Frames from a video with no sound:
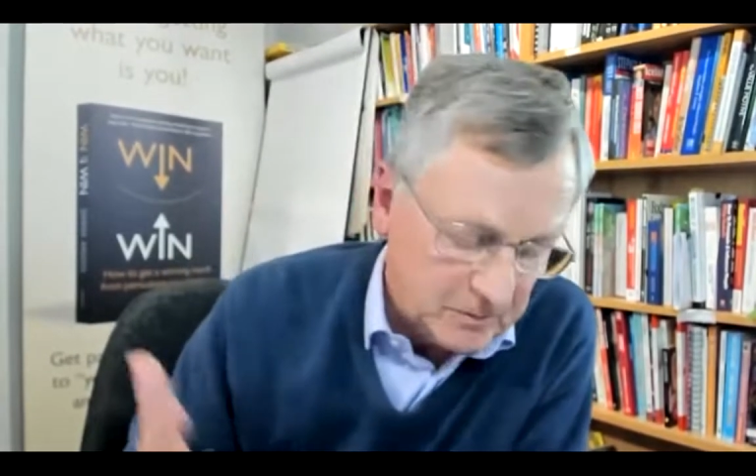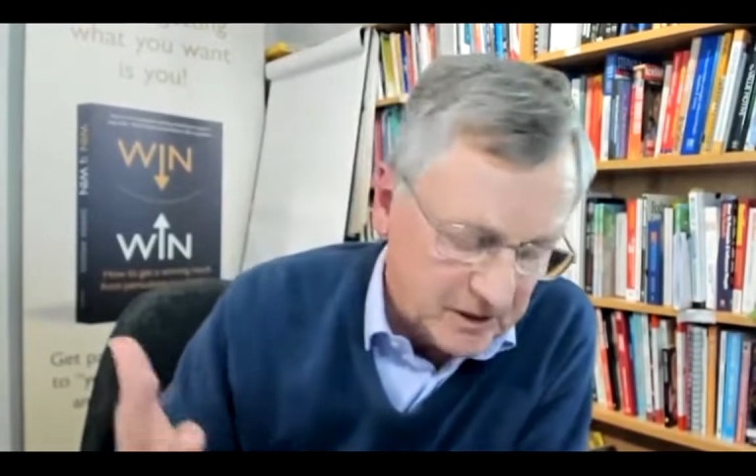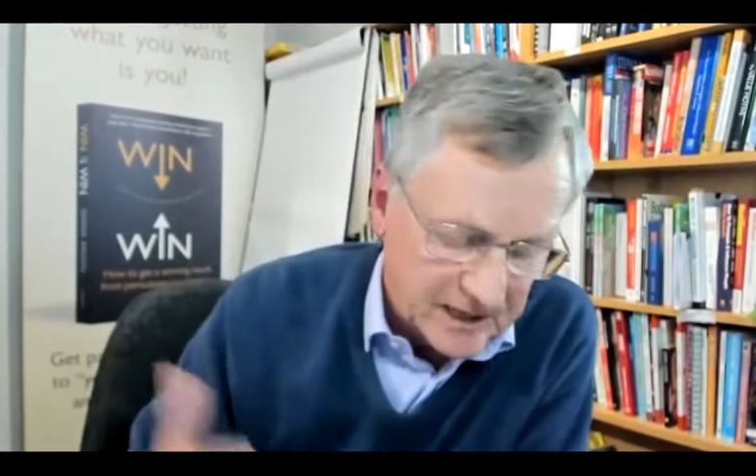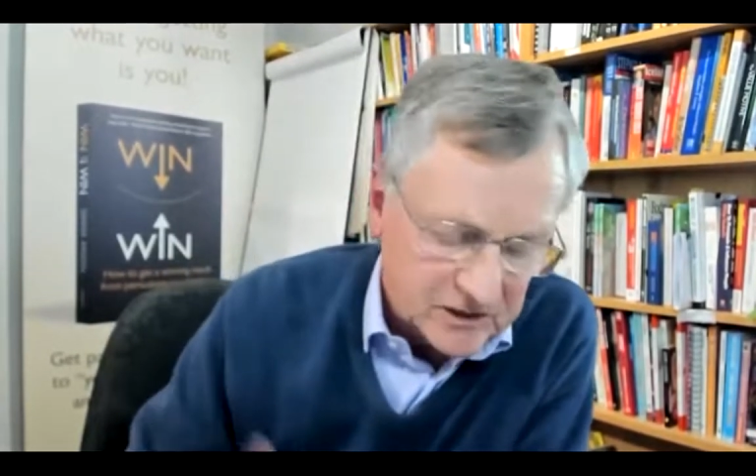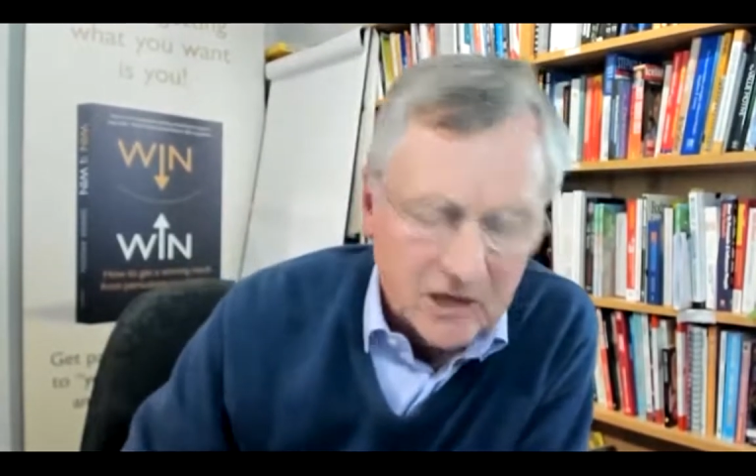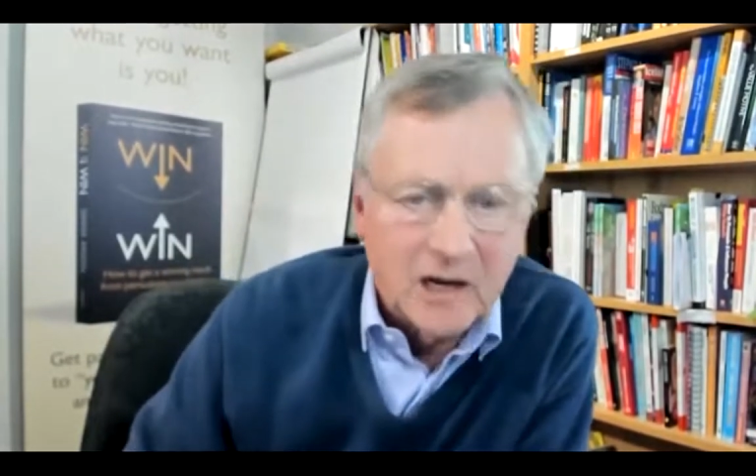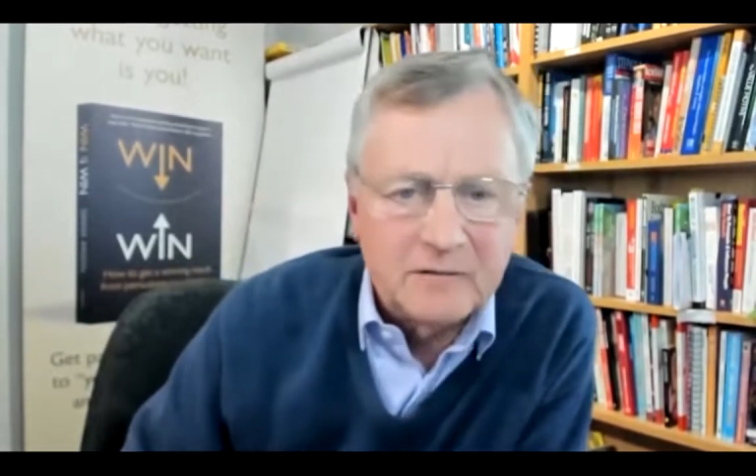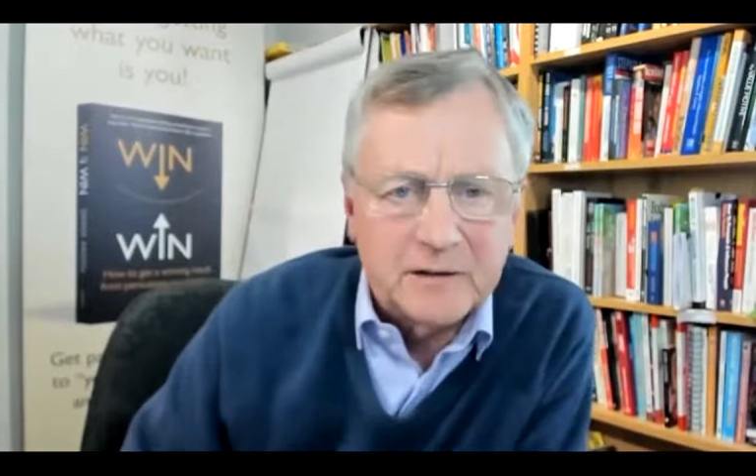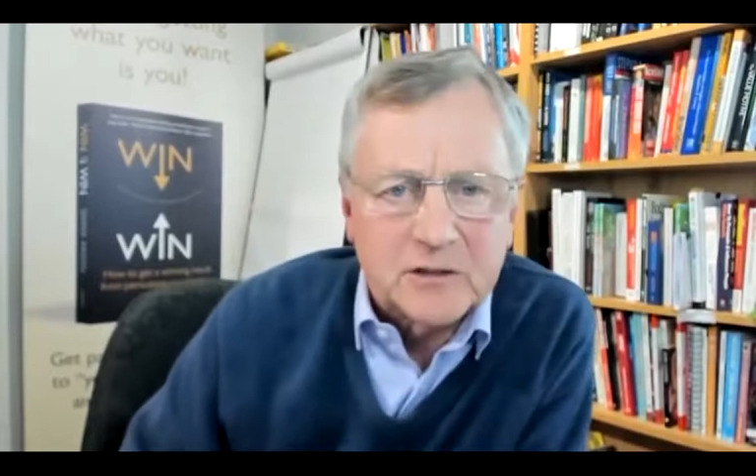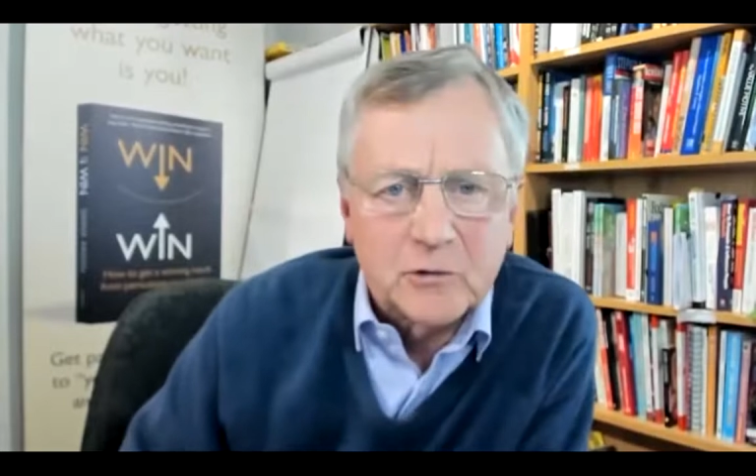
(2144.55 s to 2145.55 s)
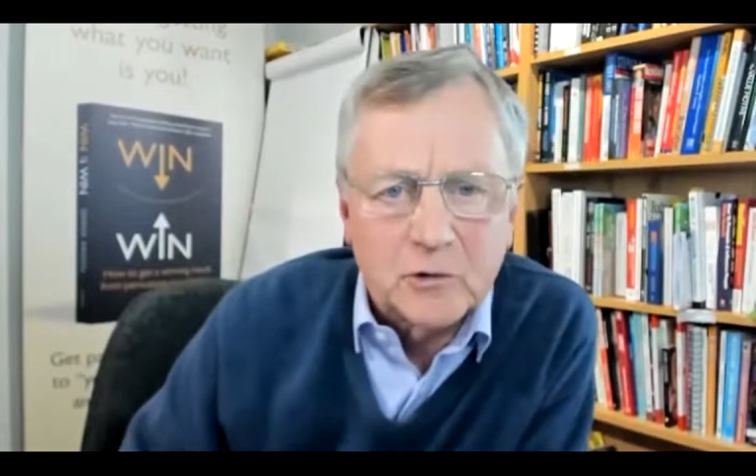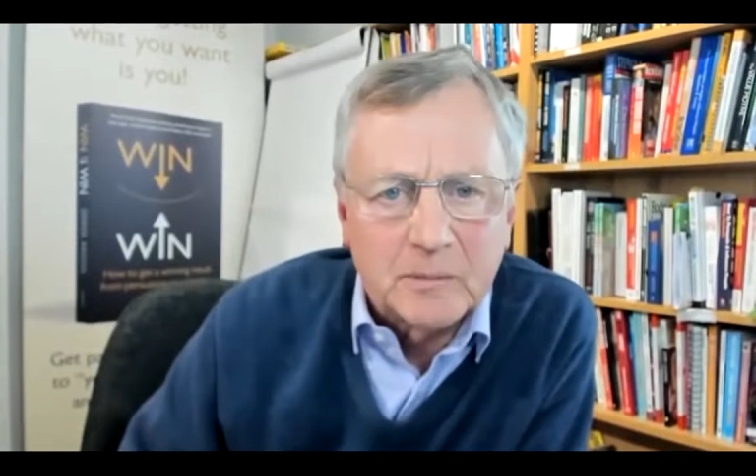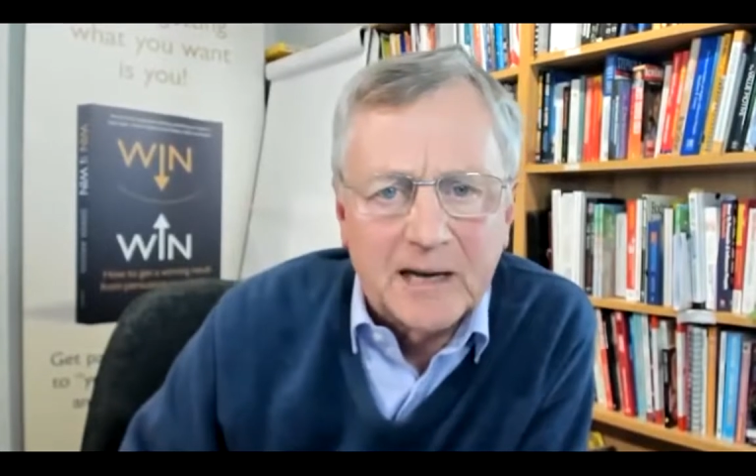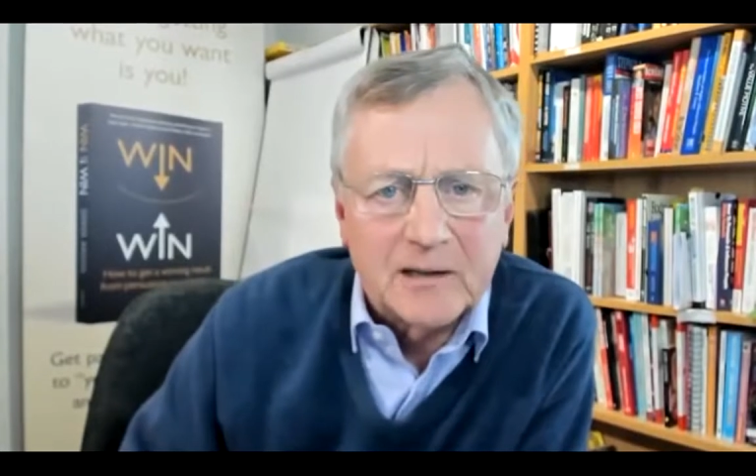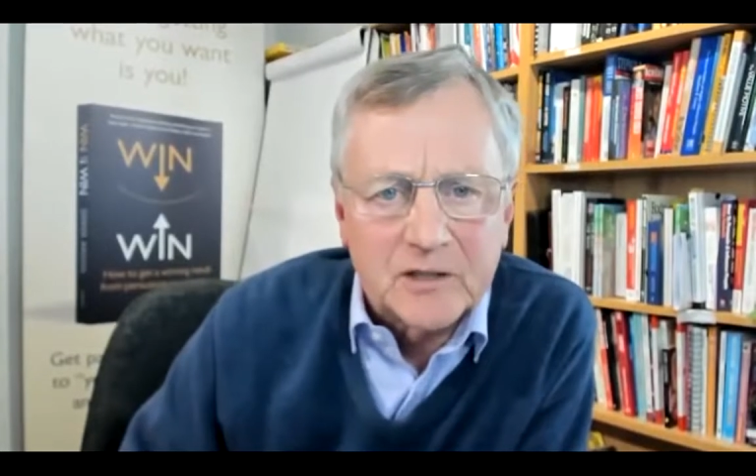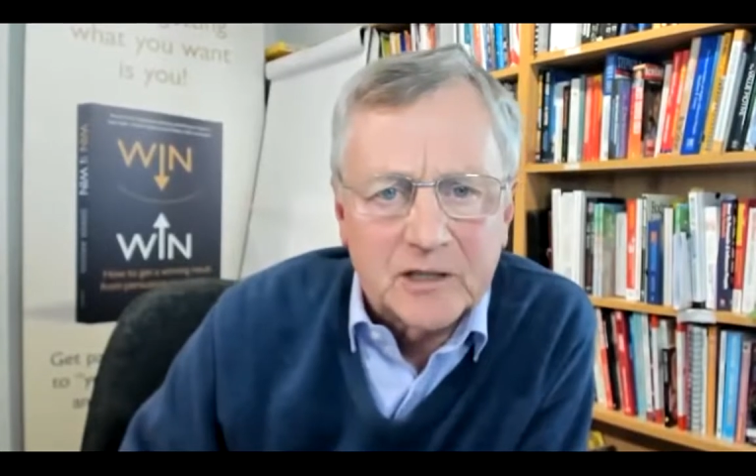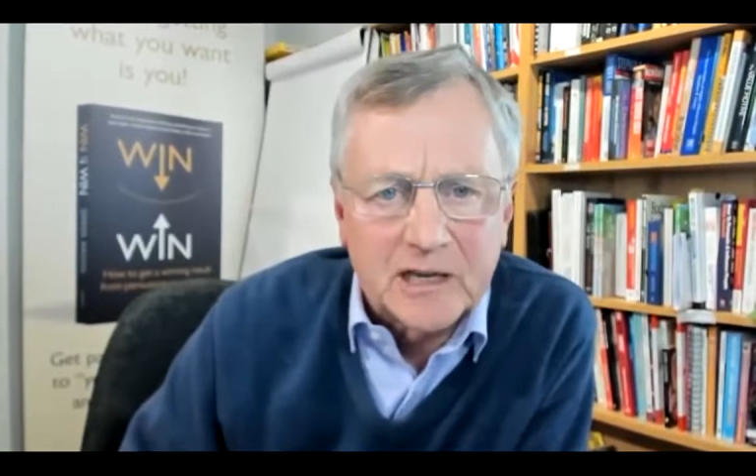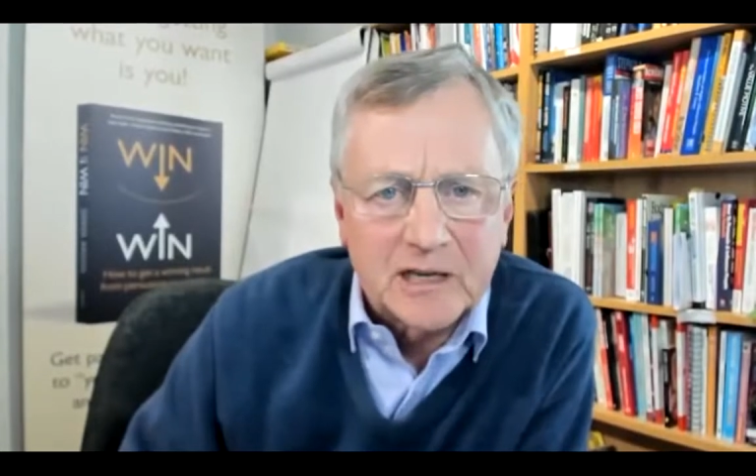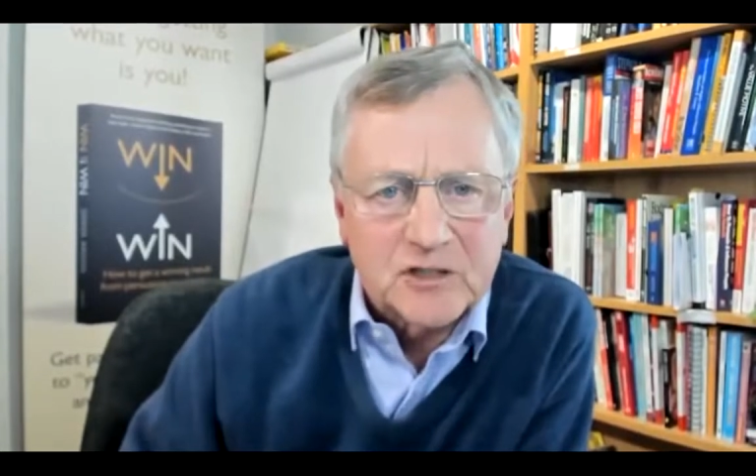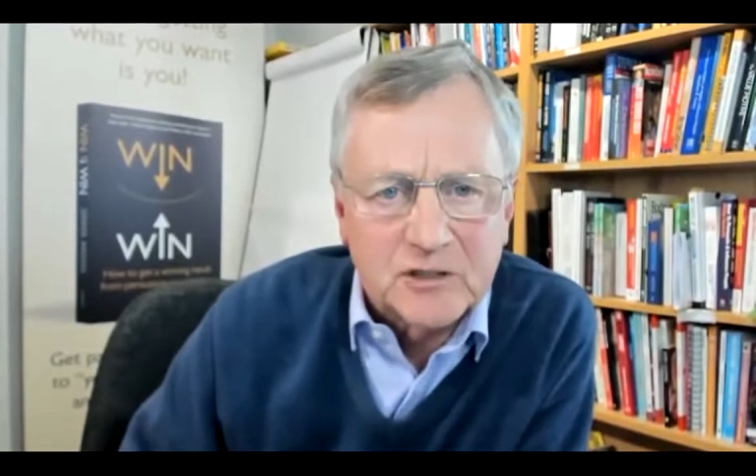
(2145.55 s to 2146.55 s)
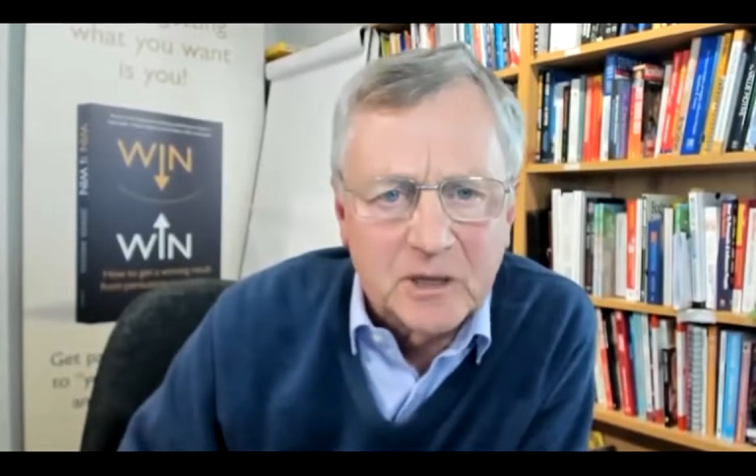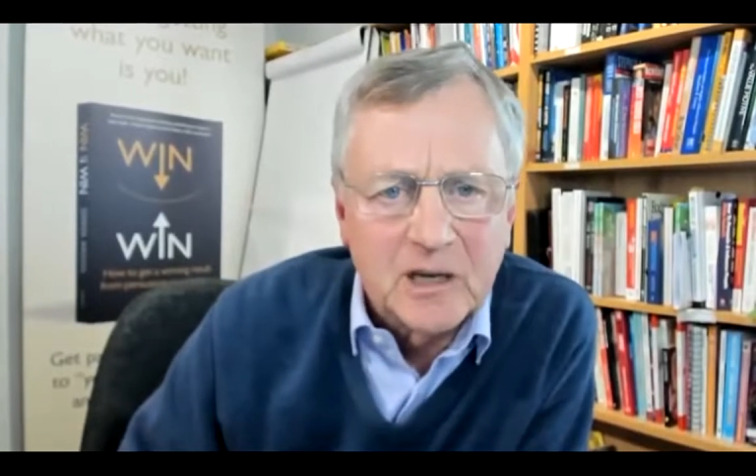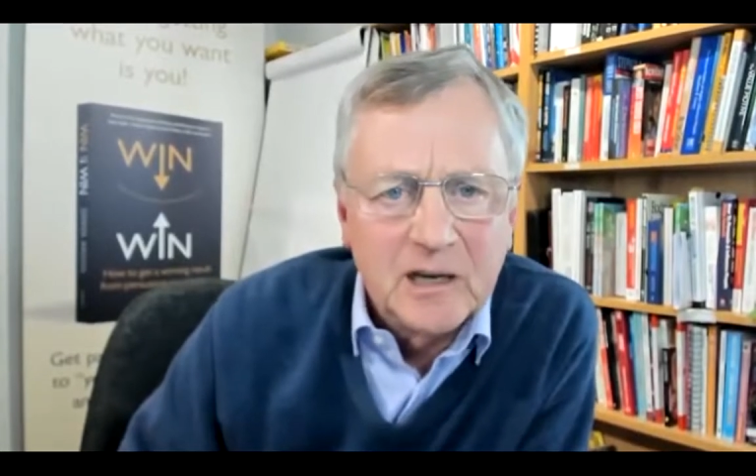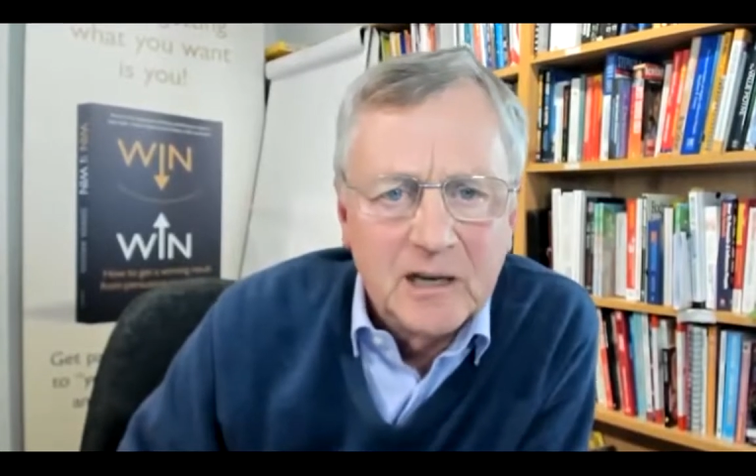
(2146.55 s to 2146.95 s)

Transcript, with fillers: but that's life it's all about the customer